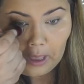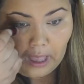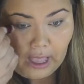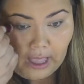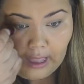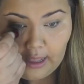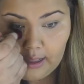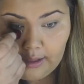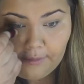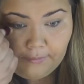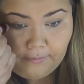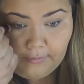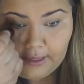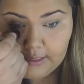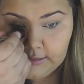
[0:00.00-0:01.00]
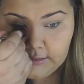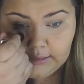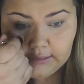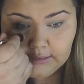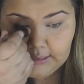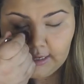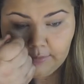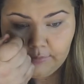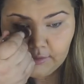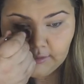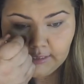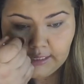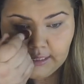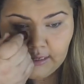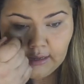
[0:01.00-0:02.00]
As you can tell, I'm
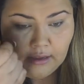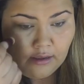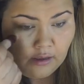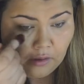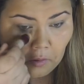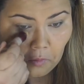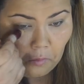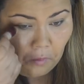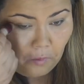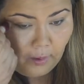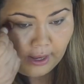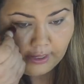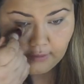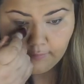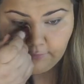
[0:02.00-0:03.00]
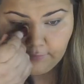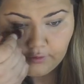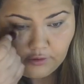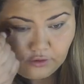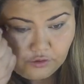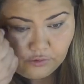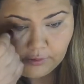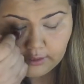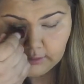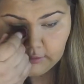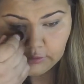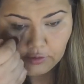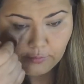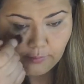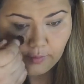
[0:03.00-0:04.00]
using quite a few
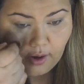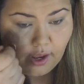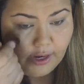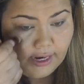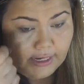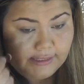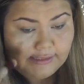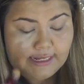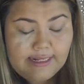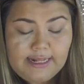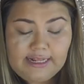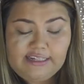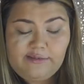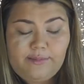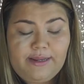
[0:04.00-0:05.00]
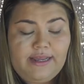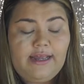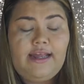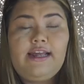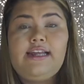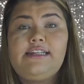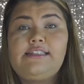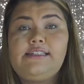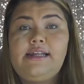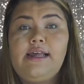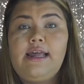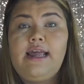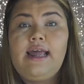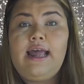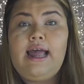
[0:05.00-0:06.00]
drugstore products, and that's because
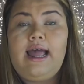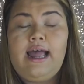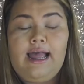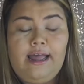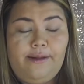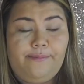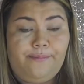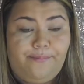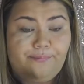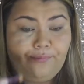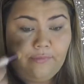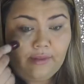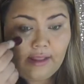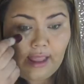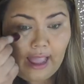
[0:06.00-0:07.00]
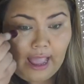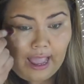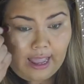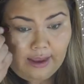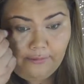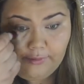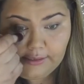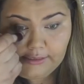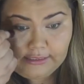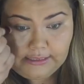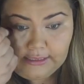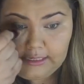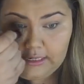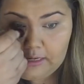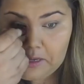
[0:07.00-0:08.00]
I
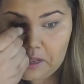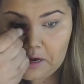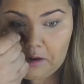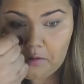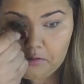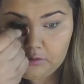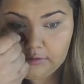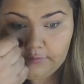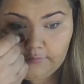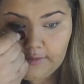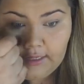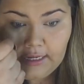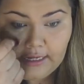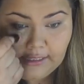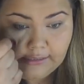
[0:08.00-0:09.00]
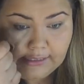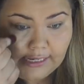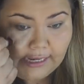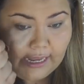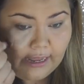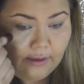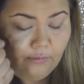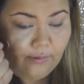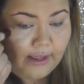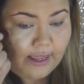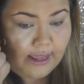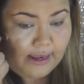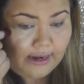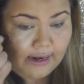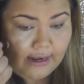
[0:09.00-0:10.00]
recently got a hold of these. Like I went
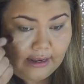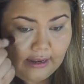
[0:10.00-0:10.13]
and